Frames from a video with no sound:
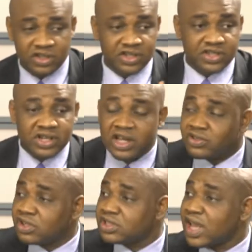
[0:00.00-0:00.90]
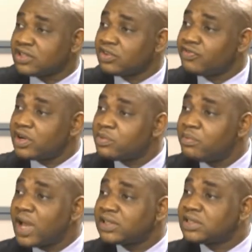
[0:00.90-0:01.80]
senators, House of Rep
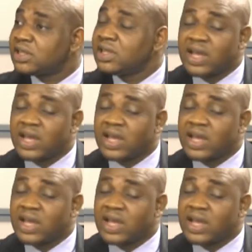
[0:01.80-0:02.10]
members,